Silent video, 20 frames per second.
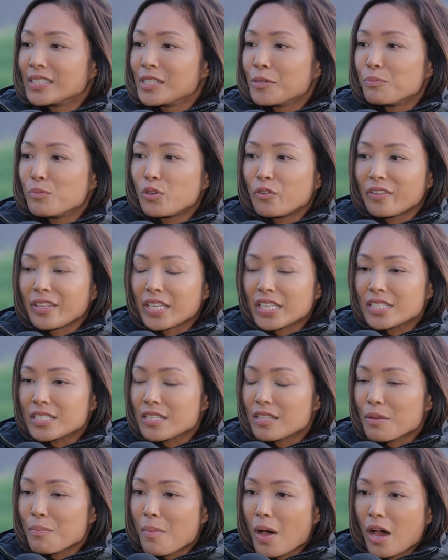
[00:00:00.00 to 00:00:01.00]
moving
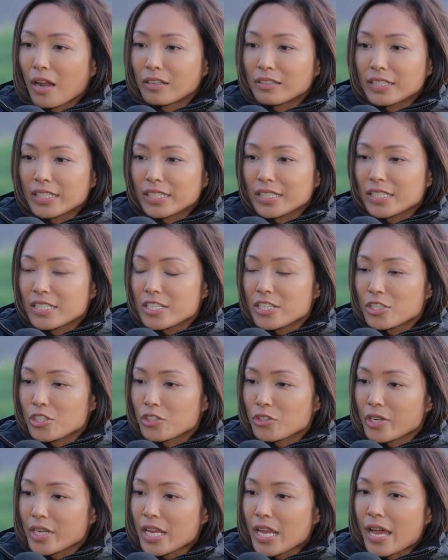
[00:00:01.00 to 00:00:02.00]
into the modeling
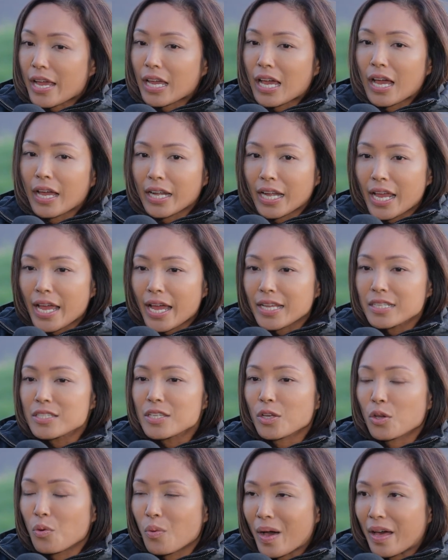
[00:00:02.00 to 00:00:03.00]
industry, I kind of had
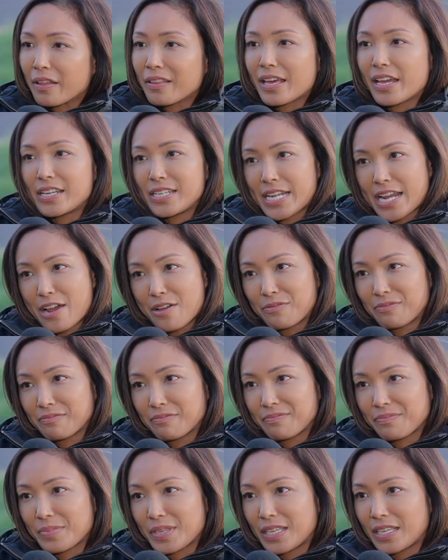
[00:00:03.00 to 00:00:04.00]
to quell that down
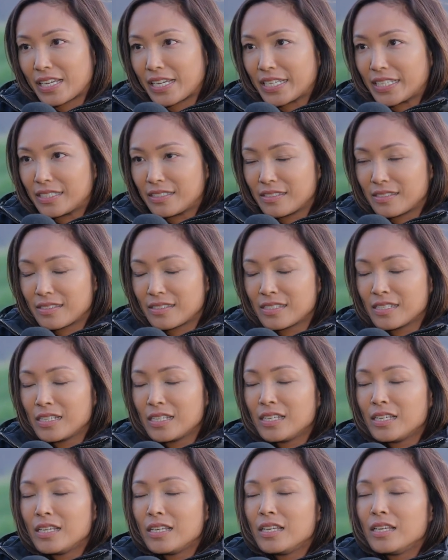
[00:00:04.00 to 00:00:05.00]
because
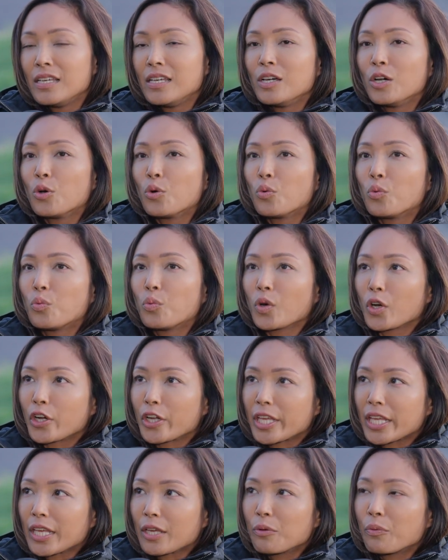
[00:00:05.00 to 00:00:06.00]

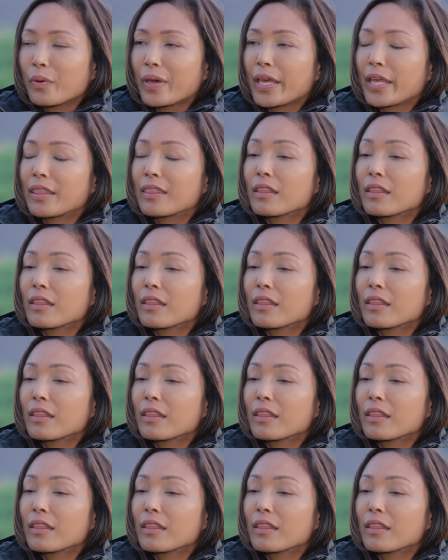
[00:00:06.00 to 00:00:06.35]
working with